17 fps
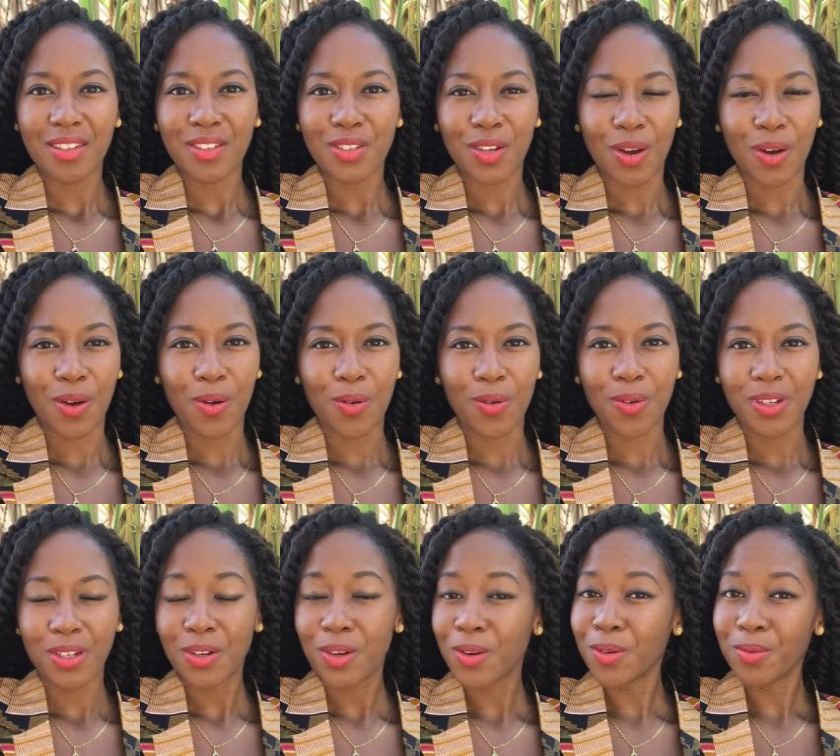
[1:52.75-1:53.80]
So,
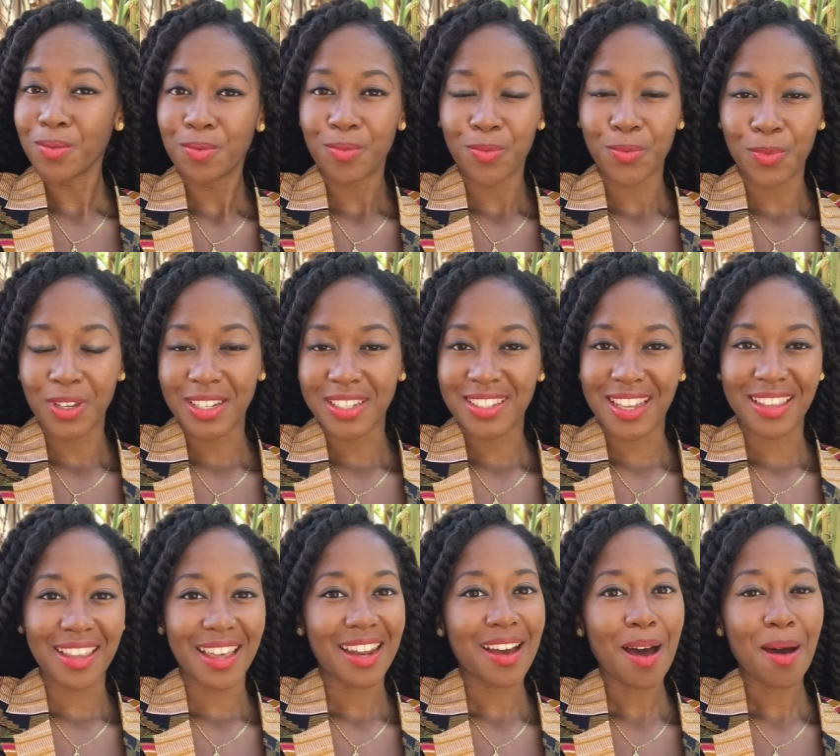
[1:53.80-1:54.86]
you know, we
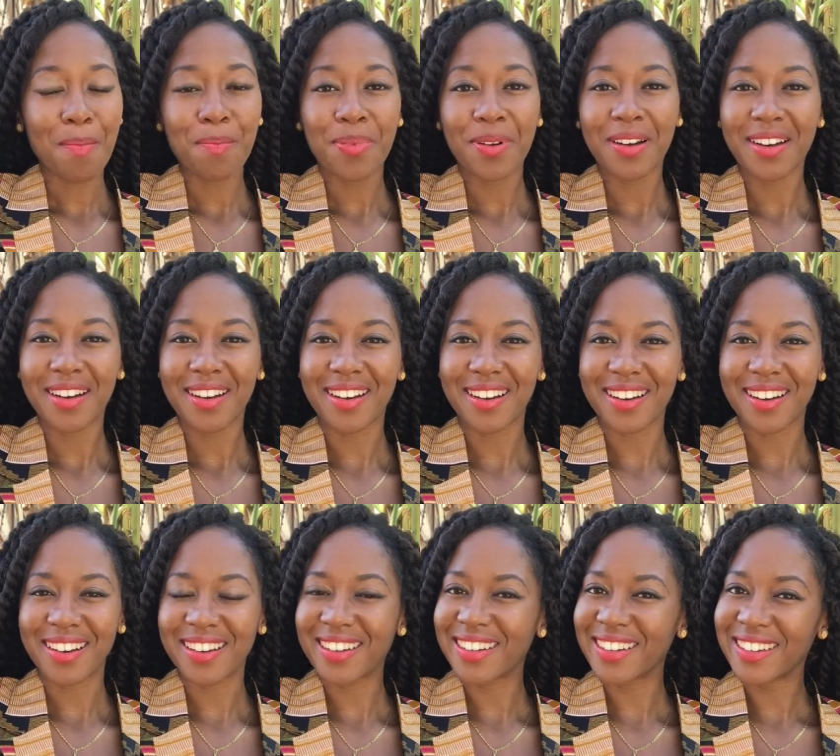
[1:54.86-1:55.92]
set that up, uh,
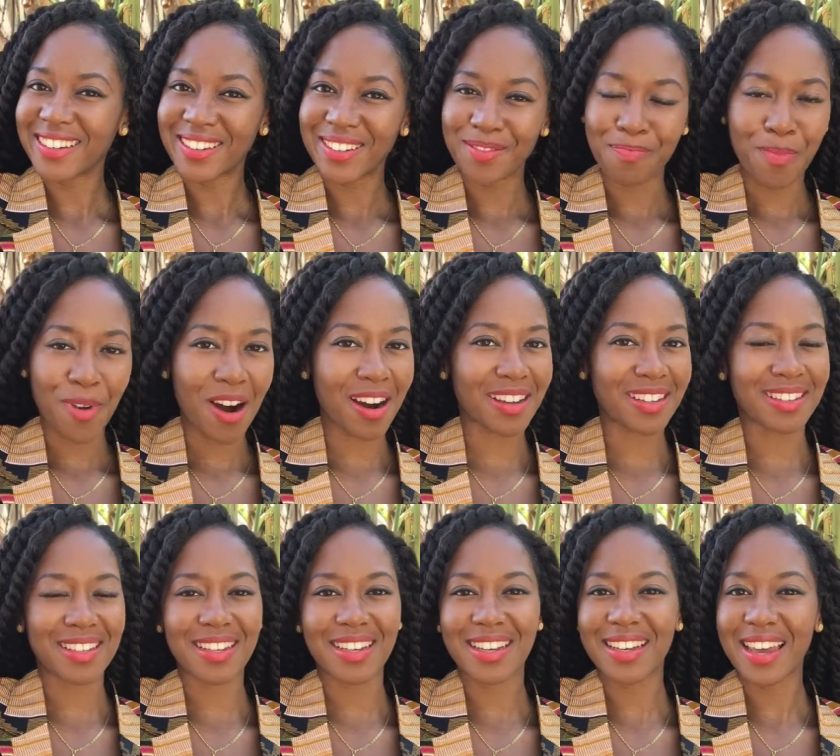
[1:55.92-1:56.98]

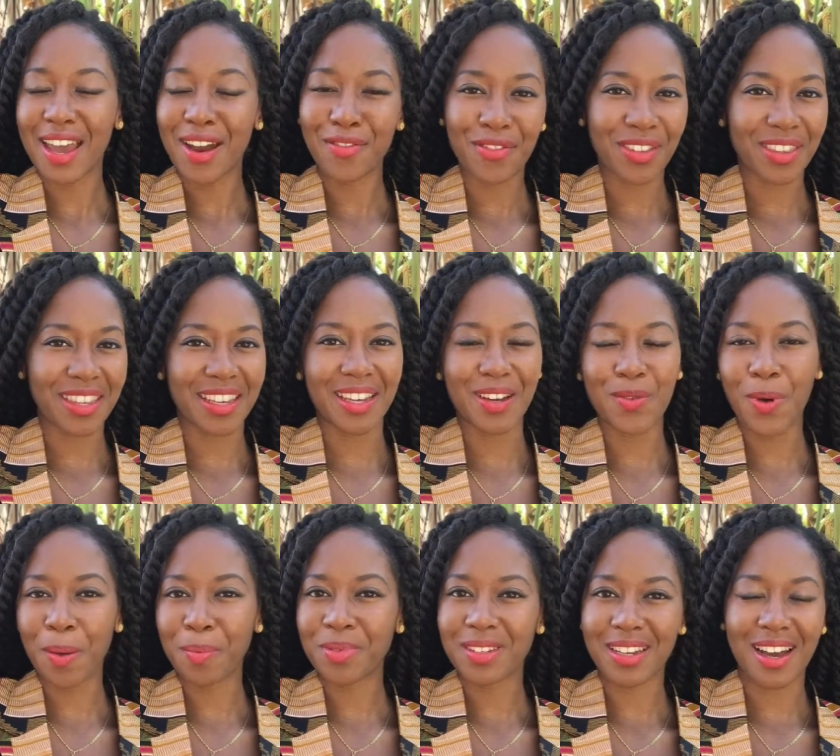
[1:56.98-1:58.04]
marketing, everything,
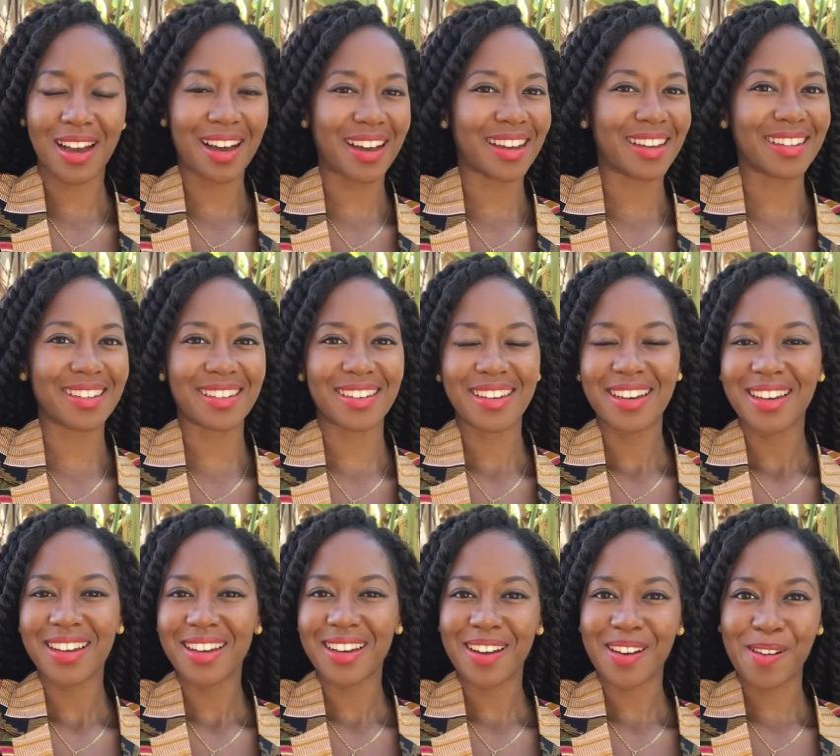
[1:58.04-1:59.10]
website,
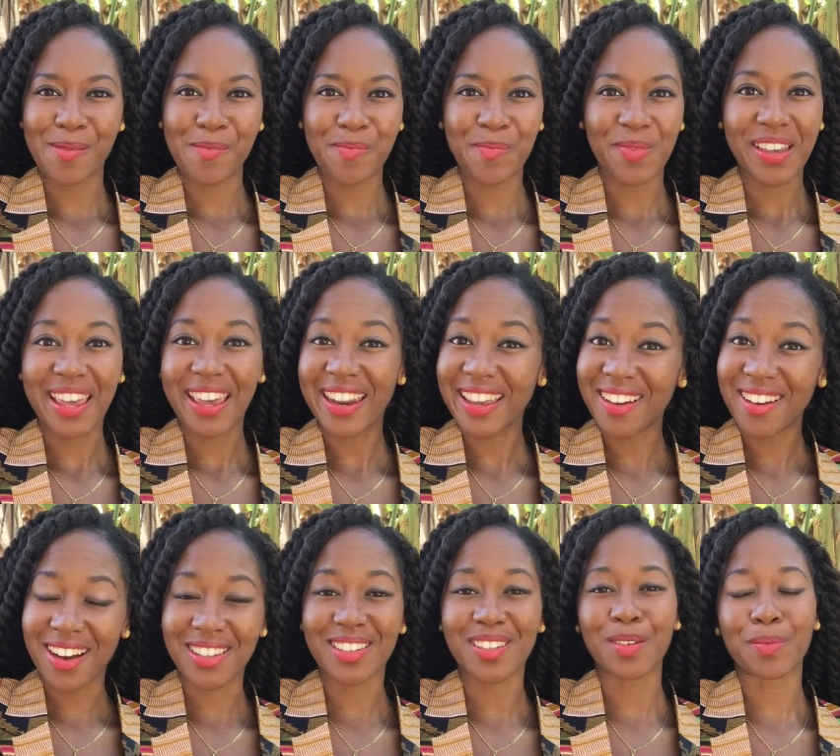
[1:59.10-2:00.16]
um, getting
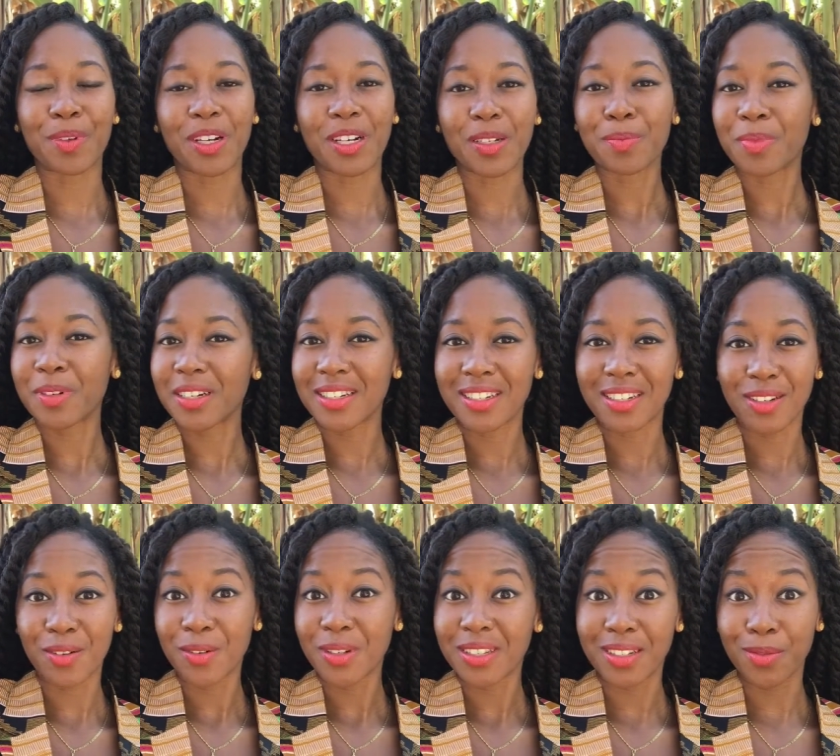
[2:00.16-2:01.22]
customers, but you
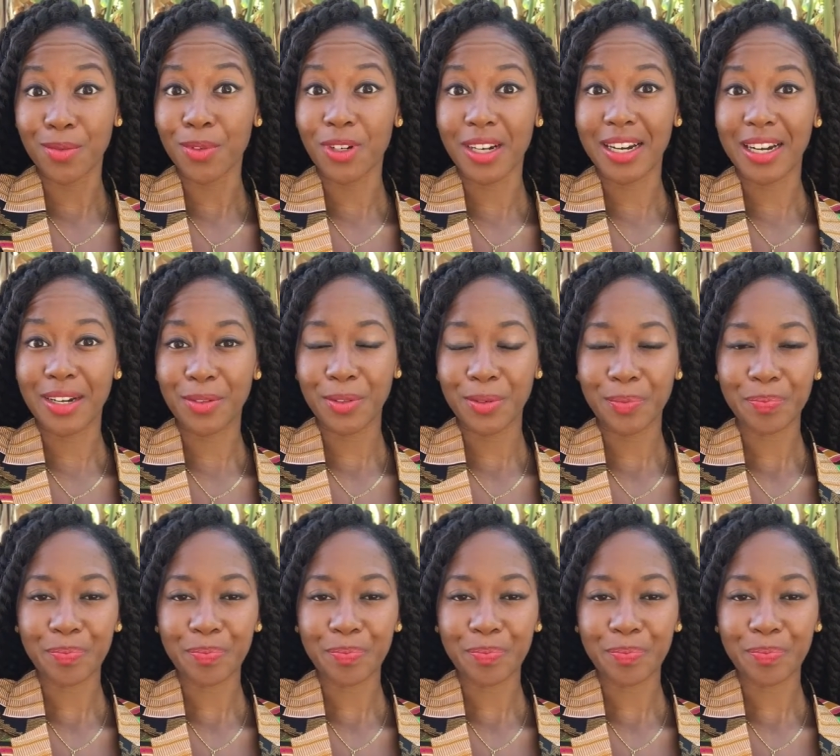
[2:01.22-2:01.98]
know, it didn't work out.